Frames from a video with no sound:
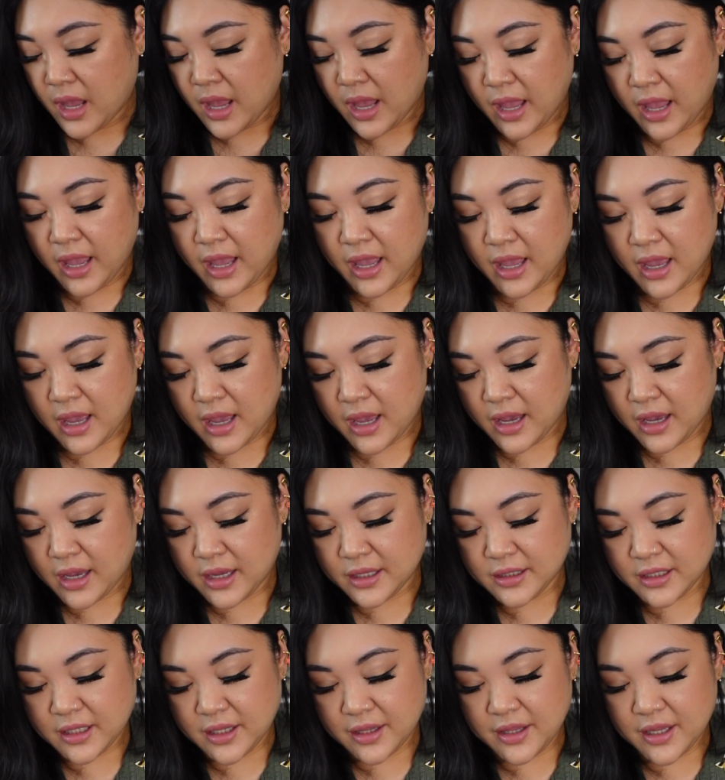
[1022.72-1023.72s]

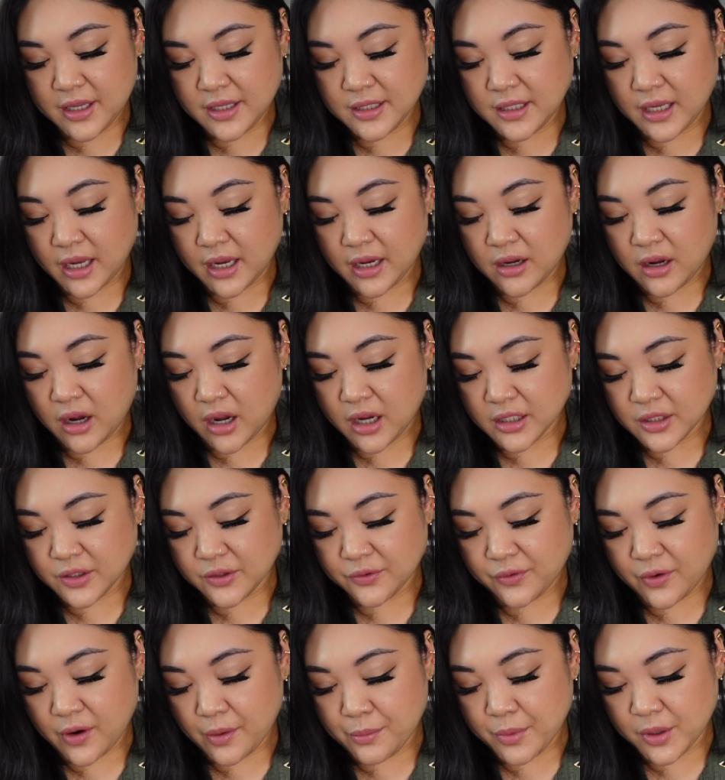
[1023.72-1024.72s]
And this I got
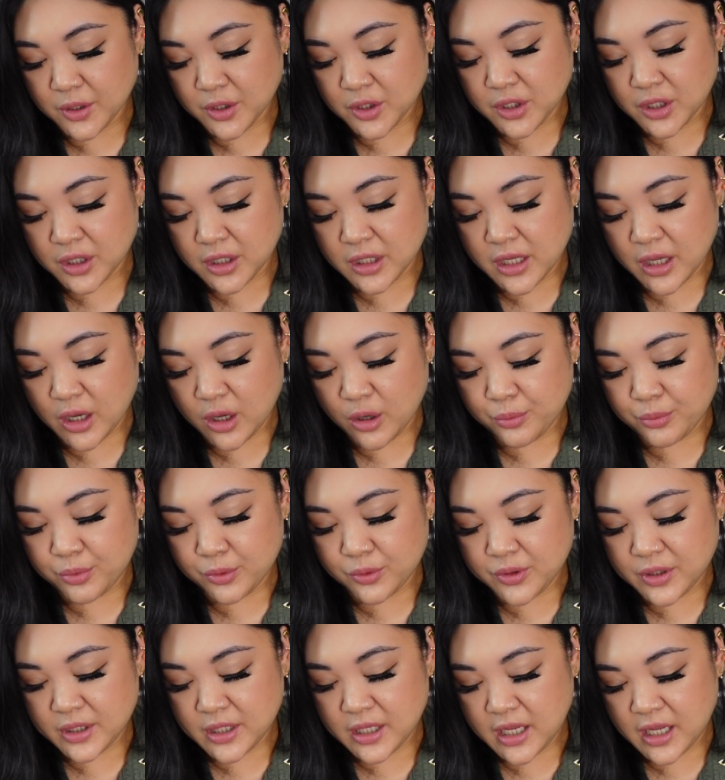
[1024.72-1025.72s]
from a Chanel
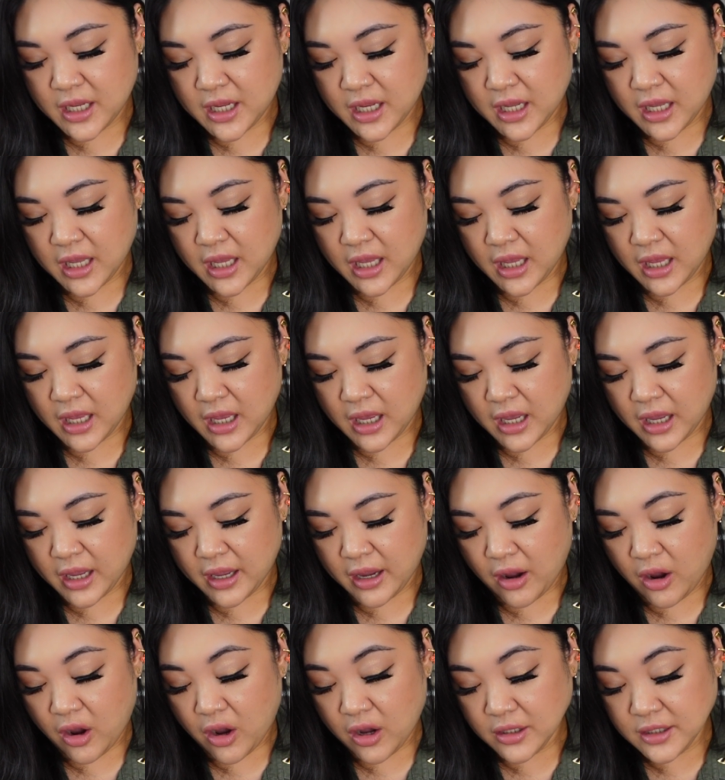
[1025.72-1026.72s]
boutique
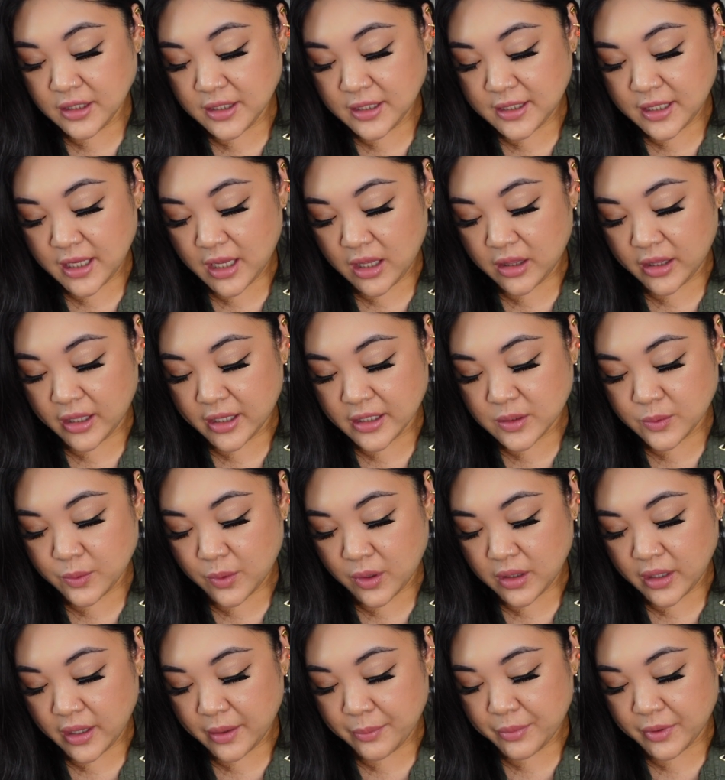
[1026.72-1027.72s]
on sale as
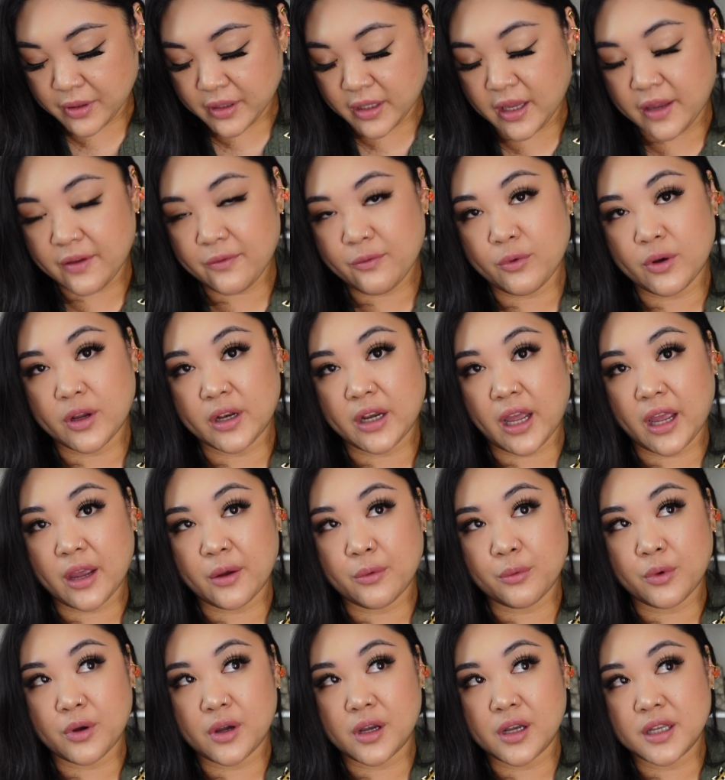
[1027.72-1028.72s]
well, I believe, when I
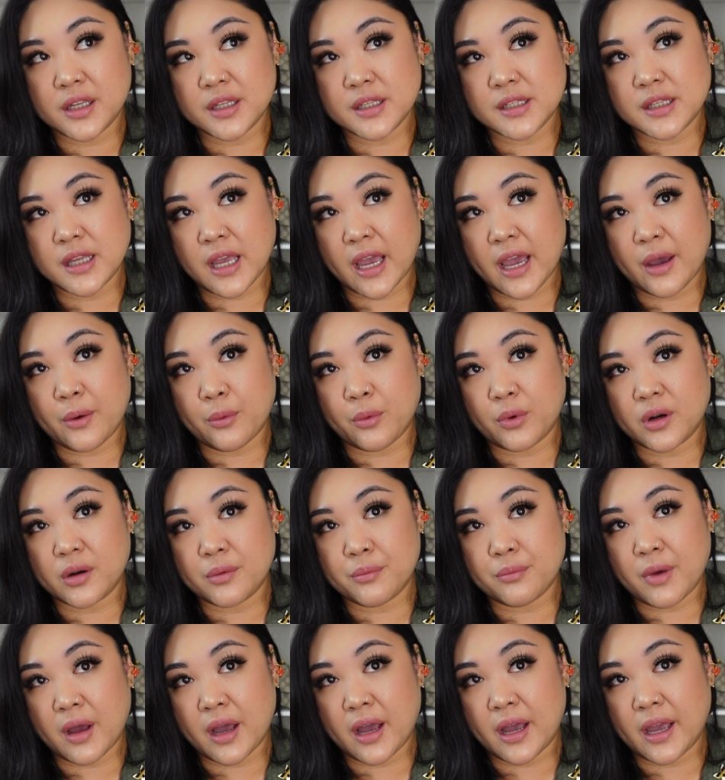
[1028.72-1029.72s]
was at one of
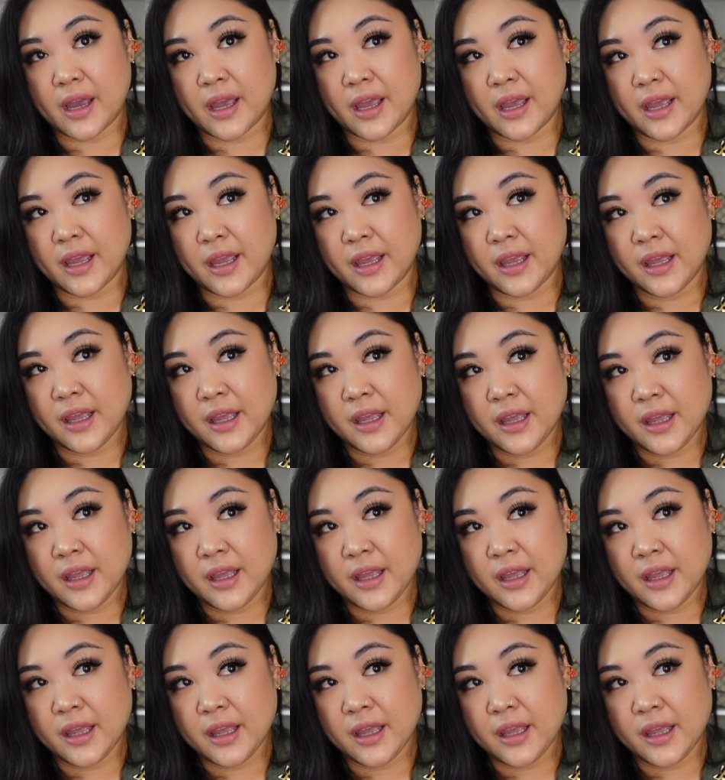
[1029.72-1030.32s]
my